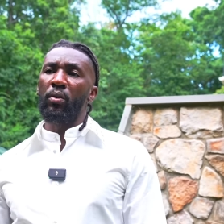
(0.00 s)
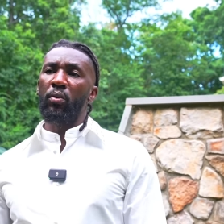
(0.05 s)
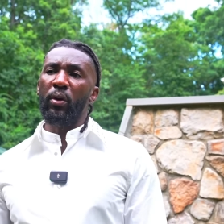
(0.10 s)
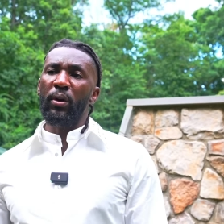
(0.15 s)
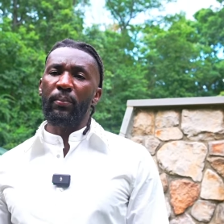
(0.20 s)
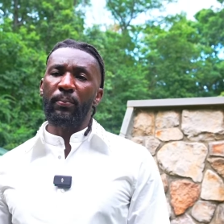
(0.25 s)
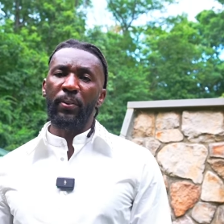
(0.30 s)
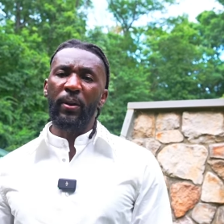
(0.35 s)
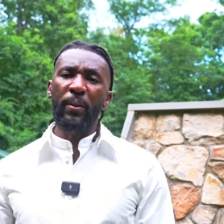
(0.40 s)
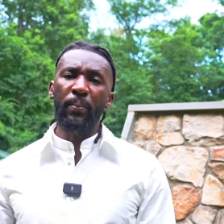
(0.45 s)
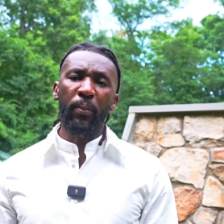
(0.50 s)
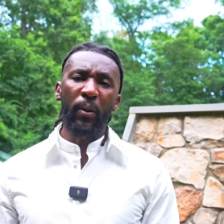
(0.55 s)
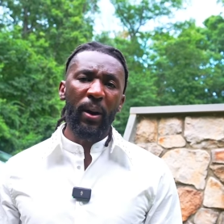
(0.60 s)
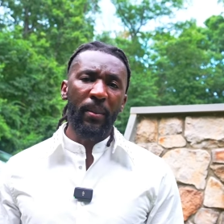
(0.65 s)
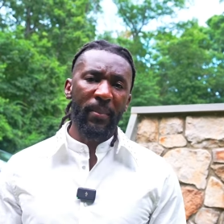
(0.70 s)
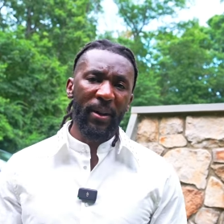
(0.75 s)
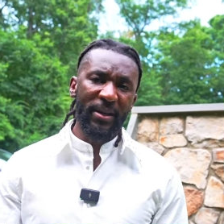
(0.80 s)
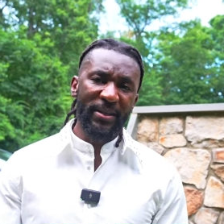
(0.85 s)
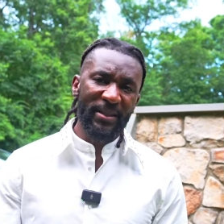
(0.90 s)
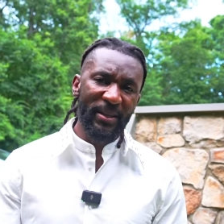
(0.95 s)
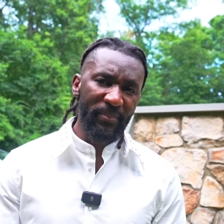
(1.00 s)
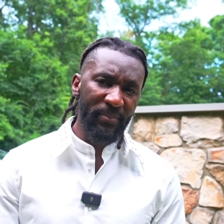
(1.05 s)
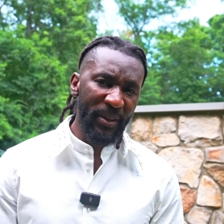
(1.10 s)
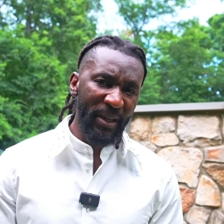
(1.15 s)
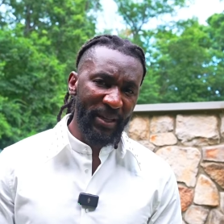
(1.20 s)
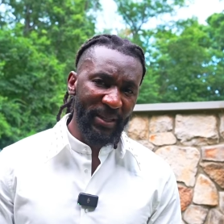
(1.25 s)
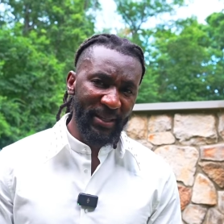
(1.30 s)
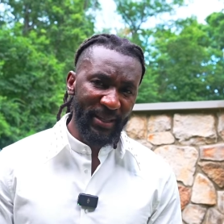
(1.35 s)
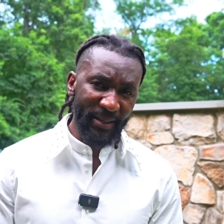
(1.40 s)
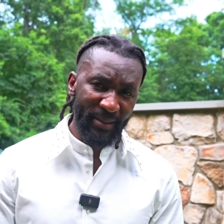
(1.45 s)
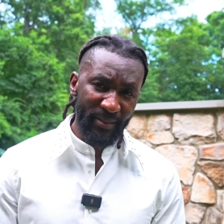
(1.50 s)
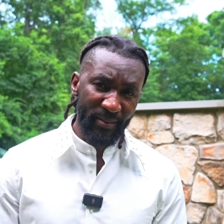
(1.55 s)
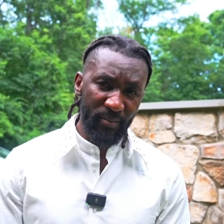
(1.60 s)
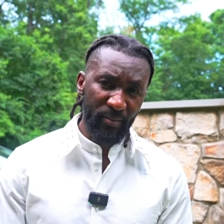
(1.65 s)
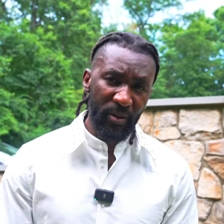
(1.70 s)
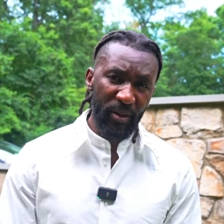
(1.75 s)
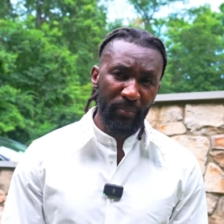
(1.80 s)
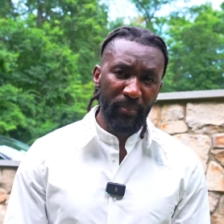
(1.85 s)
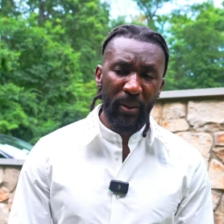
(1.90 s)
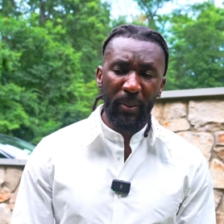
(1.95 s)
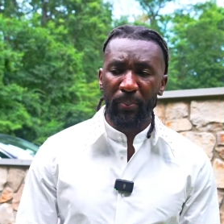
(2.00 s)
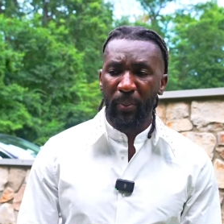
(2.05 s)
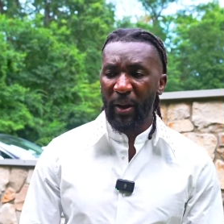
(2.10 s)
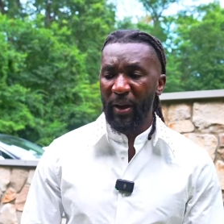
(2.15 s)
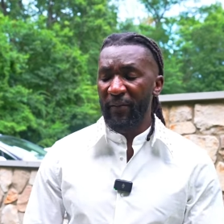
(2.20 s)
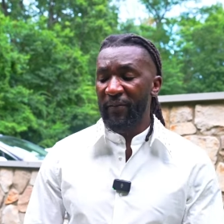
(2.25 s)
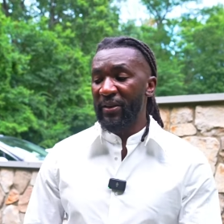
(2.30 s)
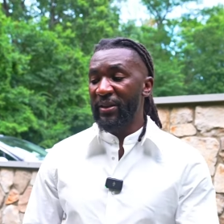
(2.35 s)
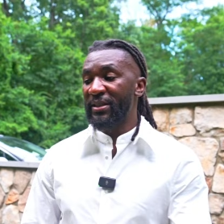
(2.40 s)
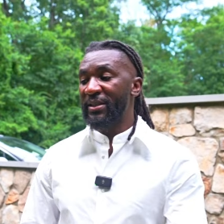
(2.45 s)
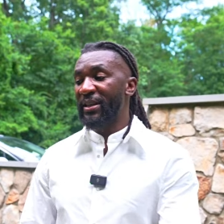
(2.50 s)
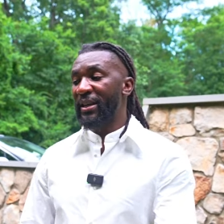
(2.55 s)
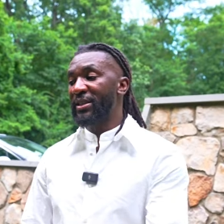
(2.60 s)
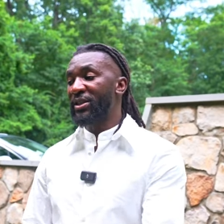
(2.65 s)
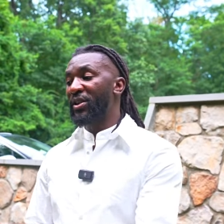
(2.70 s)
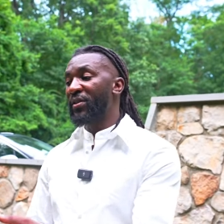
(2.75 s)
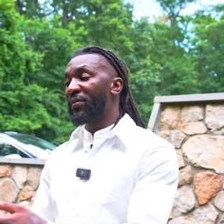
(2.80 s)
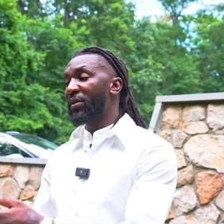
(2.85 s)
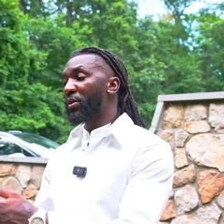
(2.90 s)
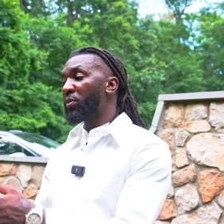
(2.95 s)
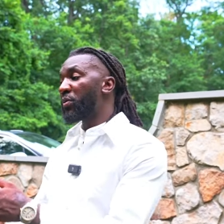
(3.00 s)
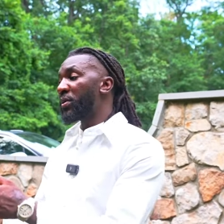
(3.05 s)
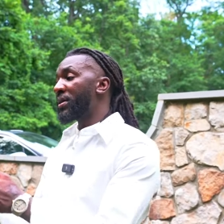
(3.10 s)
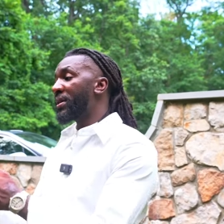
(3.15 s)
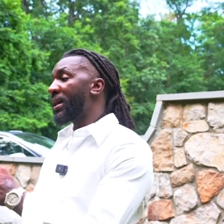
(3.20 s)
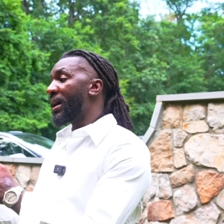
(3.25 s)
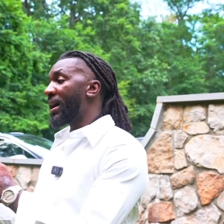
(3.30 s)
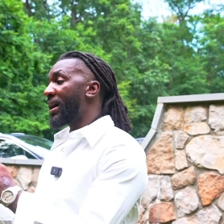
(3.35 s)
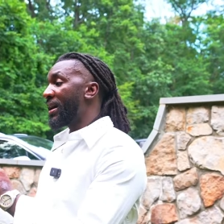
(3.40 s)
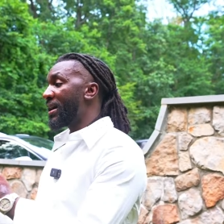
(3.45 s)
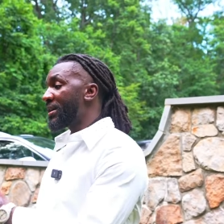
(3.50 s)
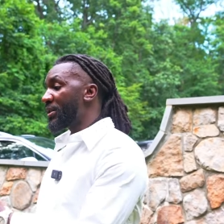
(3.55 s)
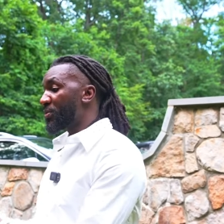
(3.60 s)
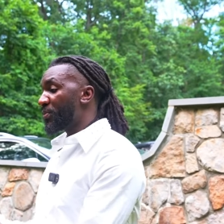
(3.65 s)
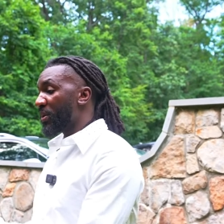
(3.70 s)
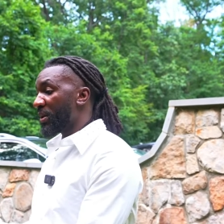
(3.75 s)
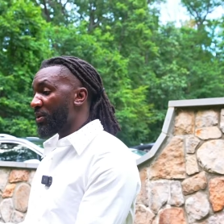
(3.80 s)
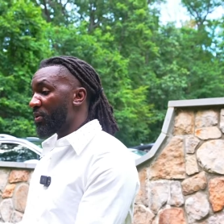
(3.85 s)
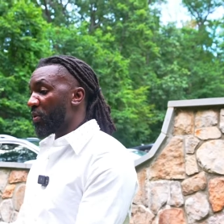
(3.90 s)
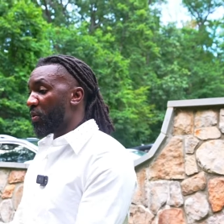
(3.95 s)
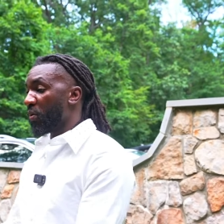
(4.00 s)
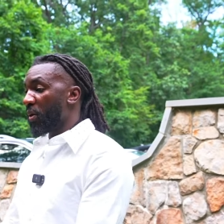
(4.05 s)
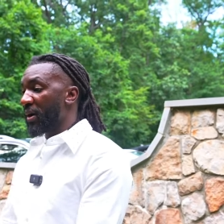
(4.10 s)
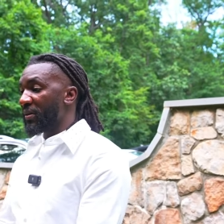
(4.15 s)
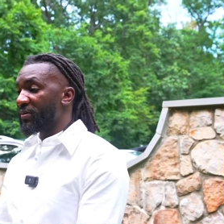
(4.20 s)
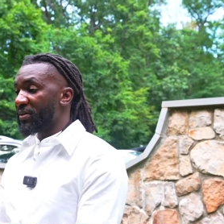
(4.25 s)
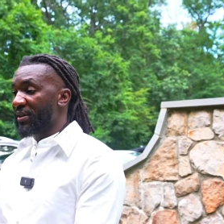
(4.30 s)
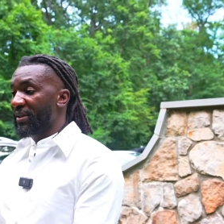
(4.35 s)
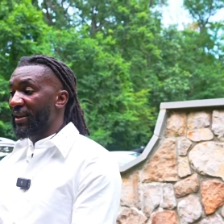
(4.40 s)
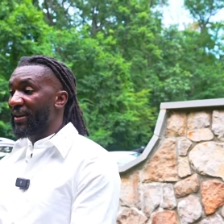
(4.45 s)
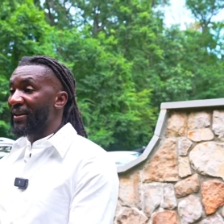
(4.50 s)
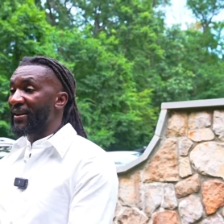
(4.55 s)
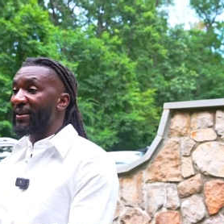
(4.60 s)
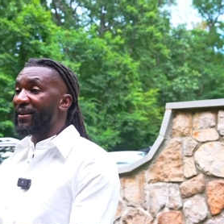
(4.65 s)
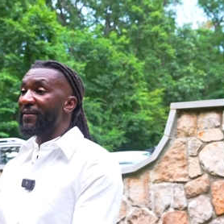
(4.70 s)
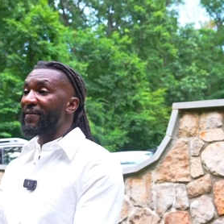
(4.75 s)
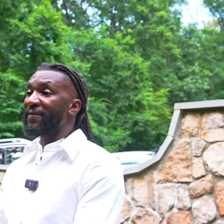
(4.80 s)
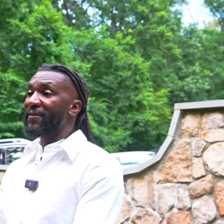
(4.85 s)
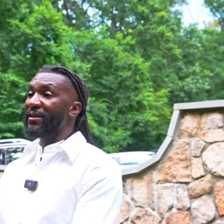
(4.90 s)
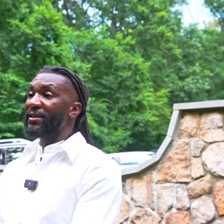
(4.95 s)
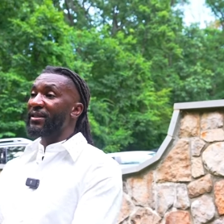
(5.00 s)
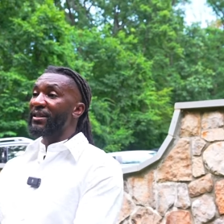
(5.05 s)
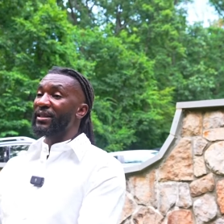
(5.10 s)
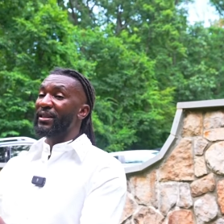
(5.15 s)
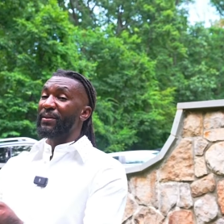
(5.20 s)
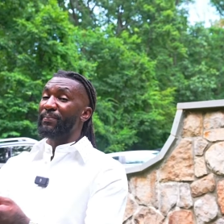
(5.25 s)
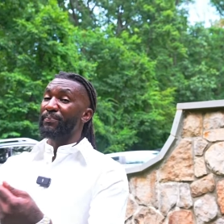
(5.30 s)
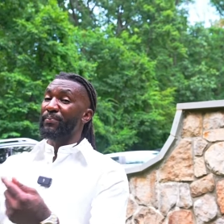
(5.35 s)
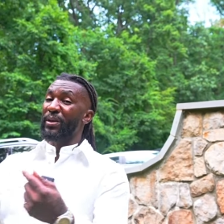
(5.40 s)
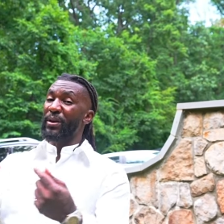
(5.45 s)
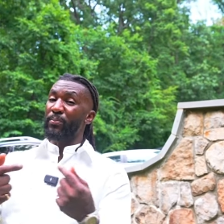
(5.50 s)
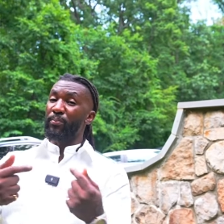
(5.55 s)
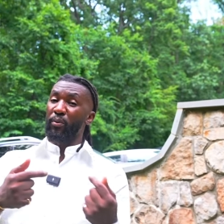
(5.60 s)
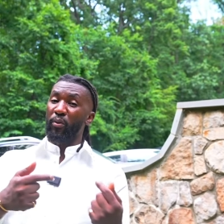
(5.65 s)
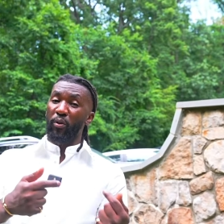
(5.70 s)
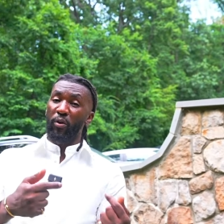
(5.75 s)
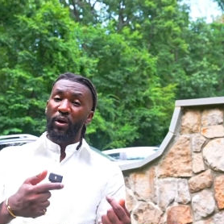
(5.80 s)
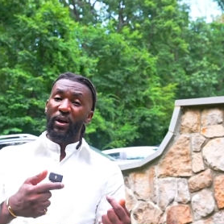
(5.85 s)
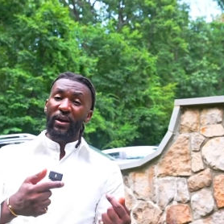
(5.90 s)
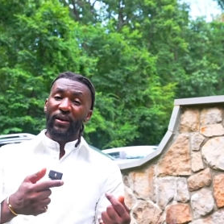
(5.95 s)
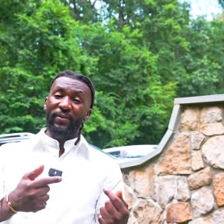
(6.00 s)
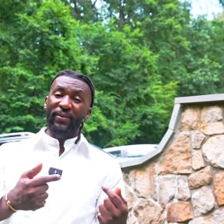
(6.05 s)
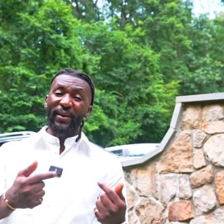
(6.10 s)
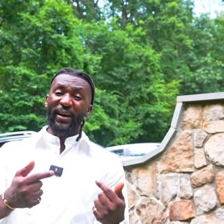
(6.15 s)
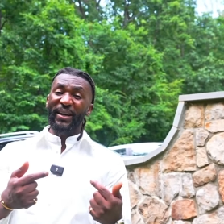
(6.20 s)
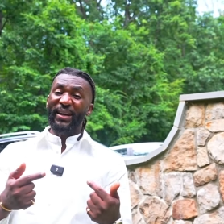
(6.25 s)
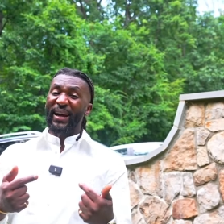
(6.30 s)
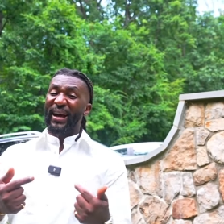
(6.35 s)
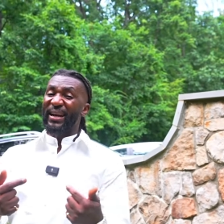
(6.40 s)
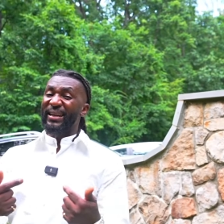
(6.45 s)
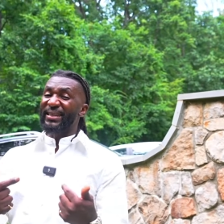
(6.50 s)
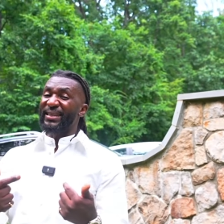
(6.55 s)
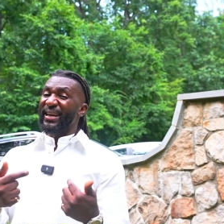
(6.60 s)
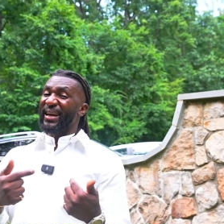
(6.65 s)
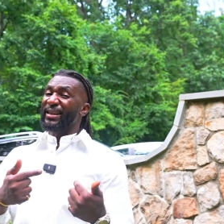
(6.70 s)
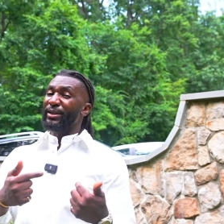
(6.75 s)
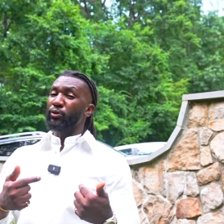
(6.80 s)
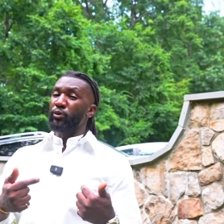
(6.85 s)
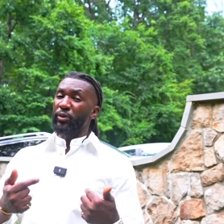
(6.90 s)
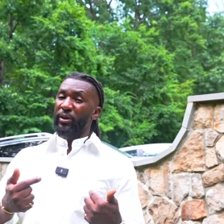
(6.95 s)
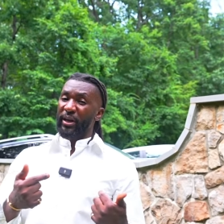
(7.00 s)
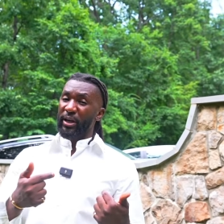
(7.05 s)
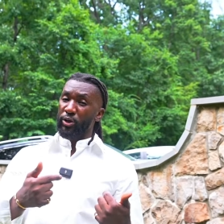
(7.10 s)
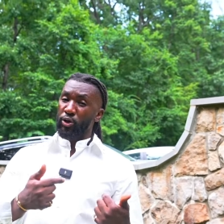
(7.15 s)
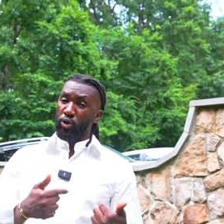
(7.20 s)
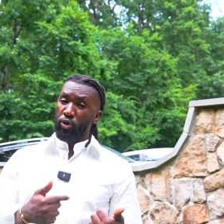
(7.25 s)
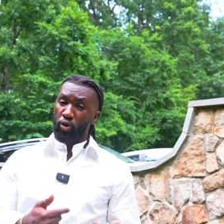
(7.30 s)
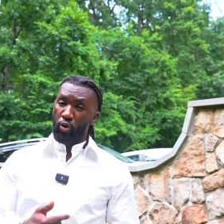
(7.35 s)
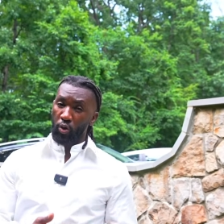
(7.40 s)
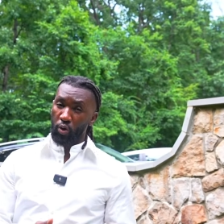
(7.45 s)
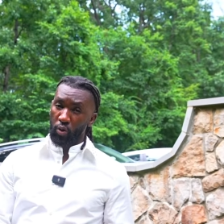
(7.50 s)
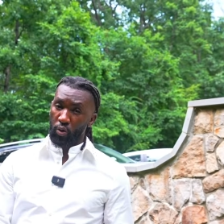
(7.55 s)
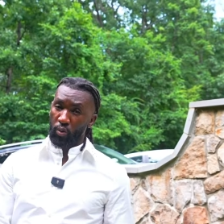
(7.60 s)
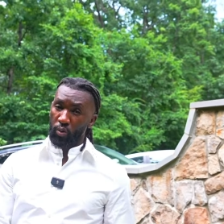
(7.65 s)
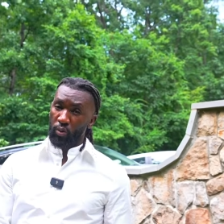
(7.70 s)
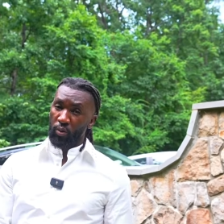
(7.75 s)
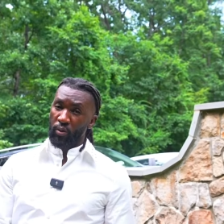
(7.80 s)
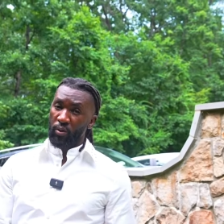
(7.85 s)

when people are masturbating, when people are having sex, even with their husband or wives, they revisit the people that are tied to their soul,